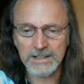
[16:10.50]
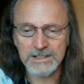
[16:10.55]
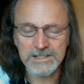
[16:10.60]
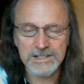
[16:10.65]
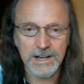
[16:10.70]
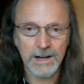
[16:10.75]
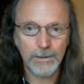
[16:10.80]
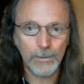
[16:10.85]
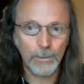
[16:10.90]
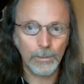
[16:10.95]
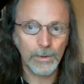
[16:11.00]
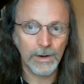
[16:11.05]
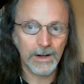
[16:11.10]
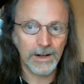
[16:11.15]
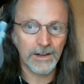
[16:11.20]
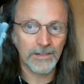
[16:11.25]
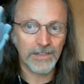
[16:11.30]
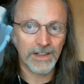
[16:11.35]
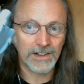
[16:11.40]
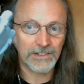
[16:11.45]
So
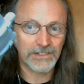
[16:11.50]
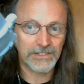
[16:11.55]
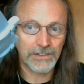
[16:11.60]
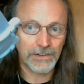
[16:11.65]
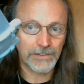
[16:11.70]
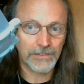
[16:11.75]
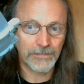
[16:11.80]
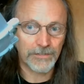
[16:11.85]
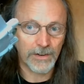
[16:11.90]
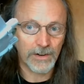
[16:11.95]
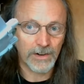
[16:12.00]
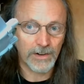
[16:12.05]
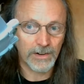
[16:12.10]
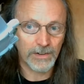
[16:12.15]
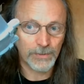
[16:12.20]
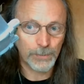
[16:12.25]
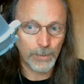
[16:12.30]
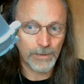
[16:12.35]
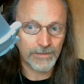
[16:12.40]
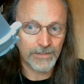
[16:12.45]
that's as far
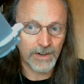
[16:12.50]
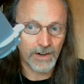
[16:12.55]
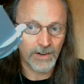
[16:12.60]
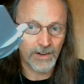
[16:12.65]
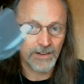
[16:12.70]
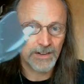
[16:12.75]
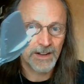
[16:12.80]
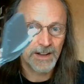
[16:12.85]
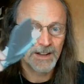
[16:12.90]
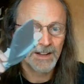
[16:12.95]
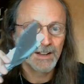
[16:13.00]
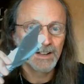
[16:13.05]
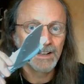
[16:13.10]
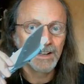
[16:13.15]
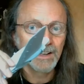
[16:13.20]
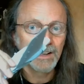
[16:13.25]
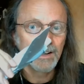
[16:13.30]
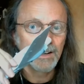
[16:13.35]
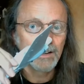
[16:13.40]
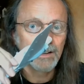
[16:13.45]
as we've got
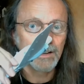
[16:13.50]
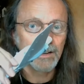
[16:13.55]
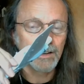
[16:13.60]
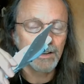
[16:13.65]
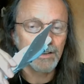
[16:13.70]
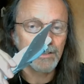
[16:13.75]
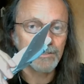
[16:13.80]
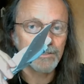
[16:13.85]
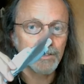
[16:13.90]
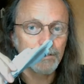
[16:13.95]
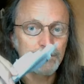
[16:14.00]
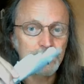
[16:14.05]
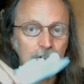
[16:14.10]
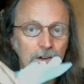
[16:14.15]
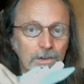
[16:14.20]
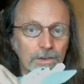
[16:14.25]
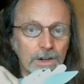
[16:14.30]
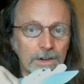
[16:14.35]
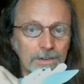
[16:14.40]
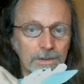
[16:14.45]
for
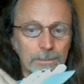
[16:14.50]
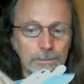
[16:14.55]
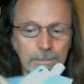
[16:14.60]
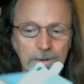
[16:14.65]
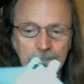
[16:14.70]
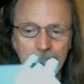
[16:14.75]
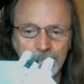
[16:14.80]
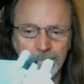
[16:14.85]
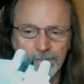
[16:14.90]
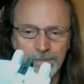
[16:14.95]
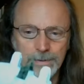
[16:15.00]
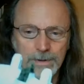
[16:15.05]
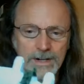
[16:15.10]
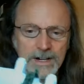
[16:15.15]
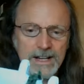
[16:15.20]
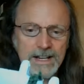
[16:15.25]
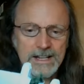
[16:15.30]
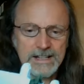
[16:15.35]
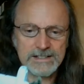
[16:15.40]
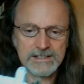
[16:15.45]
vlog number
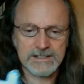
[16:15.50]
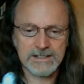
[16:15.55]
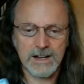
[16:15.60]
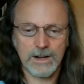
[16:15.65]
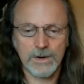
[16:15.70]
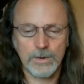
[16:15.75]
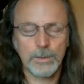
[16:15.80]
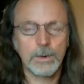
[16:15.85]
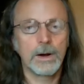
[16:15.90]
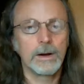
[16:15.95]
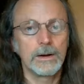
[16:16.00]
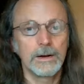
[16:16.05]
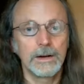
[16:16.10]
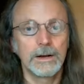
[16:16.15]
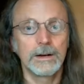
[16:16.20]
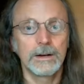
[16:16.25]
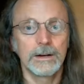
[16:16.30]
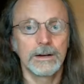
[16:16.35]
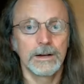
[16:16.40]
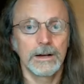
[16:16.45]
three. So
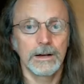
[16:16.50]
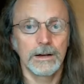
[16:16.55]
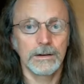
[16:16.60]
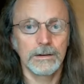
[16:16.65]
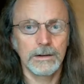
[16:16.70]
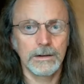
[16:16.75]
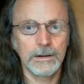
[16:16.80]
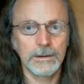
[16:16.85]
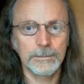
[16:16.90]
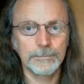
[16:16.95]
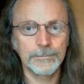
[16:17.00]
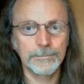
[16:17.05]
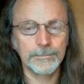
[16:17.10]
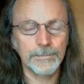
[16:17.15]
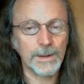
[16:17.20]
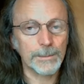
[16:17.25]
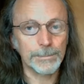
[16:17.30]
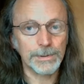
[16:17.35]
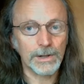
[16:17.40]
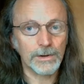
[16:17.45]

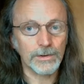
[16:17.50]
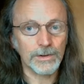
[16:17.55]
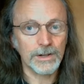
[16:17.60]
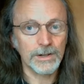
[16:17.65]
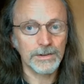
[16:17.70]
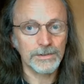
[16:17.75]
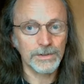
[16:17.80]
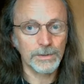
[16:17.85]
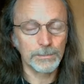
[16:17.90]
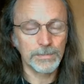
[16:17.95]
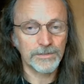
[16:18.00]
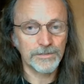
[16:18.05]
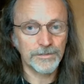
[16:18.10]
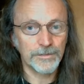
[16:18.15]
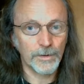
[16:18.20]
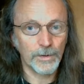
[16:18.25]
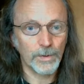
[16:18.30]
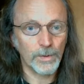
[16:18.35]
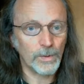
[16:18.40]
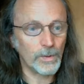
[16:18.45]
vlog number
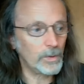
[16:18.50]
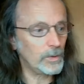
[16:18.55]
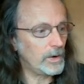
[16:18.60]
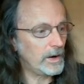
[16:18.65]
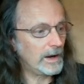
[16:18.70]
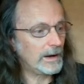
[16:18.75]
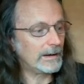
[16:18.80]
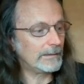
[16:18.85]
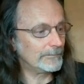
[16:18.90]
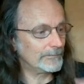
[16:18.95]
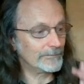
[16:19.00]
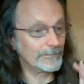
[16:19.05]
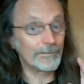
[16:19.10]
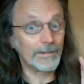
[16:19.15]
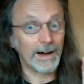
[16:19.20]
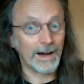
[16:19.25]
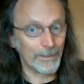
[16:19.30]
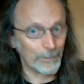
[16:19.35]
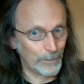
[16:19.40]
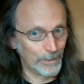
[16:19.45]
four,
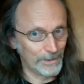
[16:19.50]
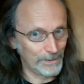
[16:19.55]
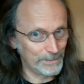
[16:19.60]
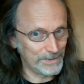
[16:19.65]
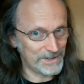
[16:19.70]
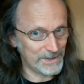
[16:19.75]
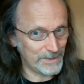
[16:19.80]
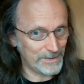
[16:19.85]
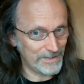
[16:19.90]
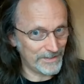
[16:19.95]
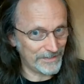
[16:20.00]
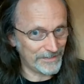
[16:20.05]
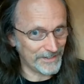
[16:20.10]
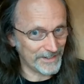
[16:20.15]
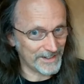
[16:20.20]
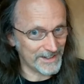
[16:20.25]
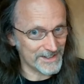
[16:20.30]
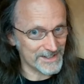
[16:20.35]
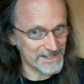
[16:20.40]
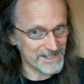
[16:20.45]
I will be doing the
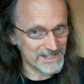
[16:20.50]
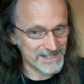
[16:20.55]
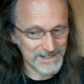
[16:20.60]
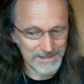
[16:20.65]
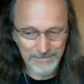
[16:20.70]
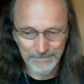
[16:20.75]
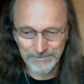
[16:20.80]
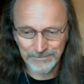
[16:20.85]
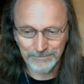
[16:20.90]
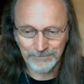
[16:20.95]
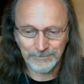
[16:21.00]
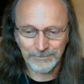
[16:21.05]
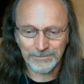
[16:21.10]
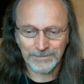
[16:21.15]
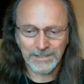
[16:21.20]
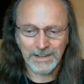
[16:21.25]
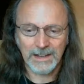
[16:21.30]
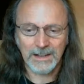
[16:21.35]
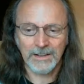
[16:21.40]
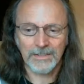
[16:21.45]
figures,
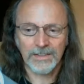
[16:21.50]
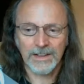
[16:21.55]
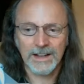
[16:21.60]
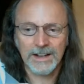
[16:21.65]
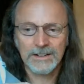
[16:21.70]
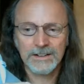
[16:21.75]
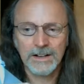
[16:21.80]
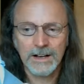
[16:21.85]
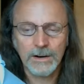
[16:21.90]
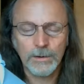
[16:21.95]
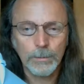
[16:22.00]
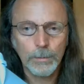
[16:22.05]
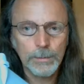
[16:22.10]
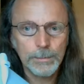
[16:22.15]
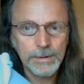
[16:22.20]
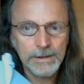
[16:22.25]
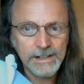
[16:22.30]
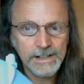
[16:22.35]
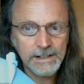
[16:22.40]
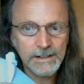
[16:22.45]
and then I will
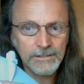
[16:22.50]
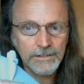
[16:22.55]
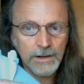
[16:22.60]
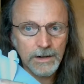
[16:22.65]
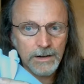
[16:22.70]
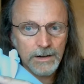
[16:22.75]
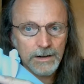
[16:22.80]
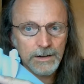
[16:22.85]
be